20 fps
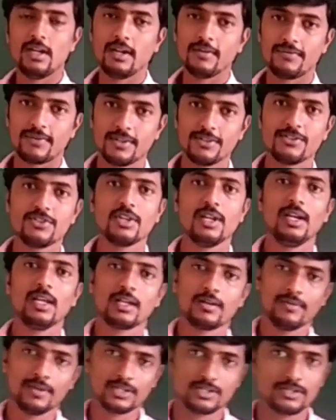differential
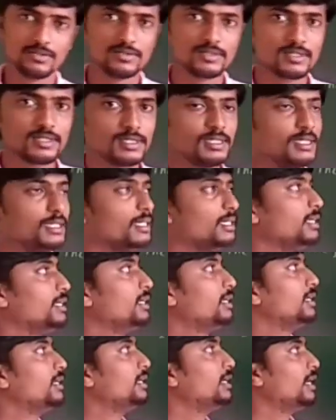equations.
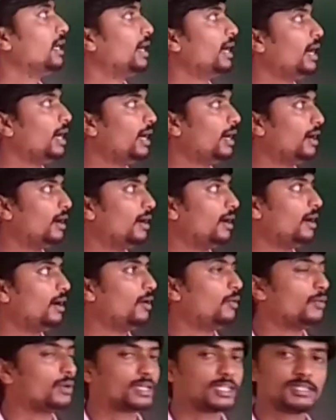
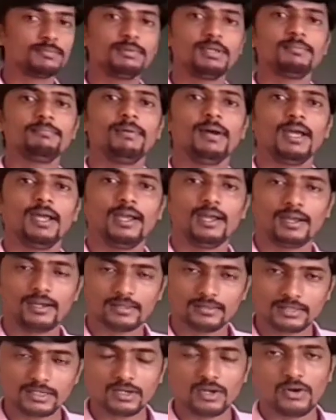What is meant by
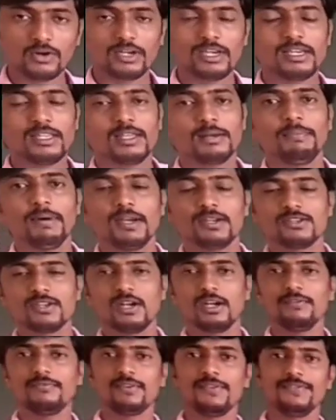the non-linear partial
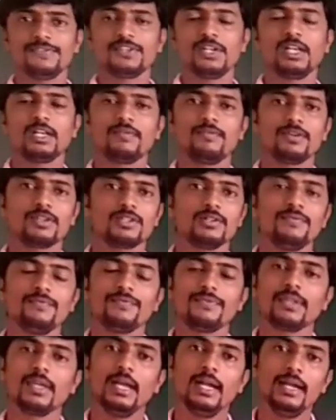differential equation
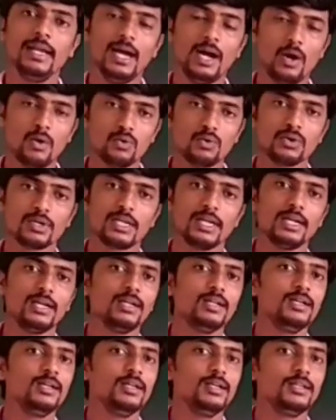and how to
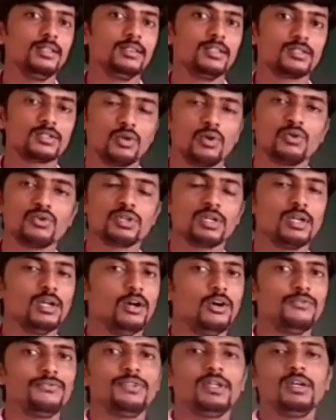get the solution
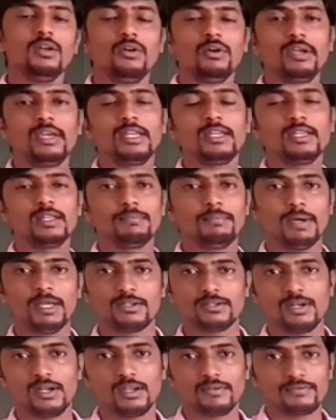of the non-linear
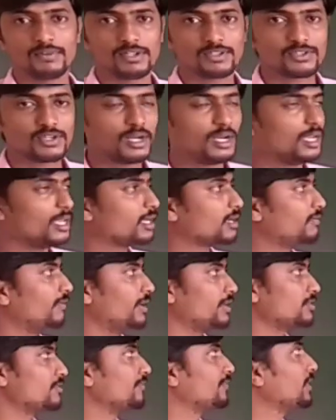partial differential
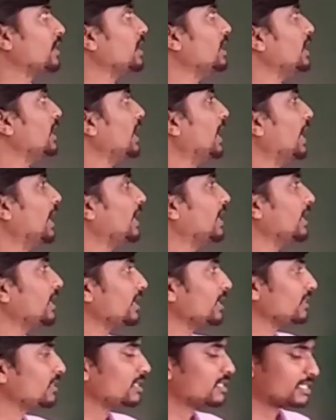equation. And
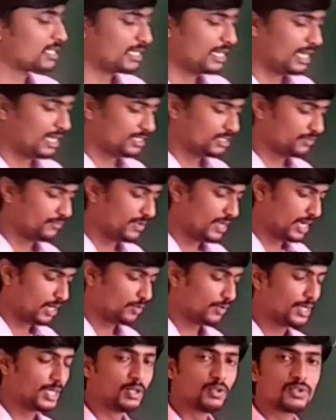in this class we are
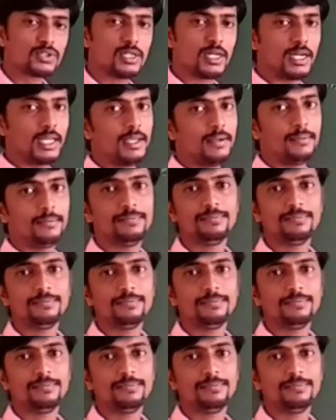going to study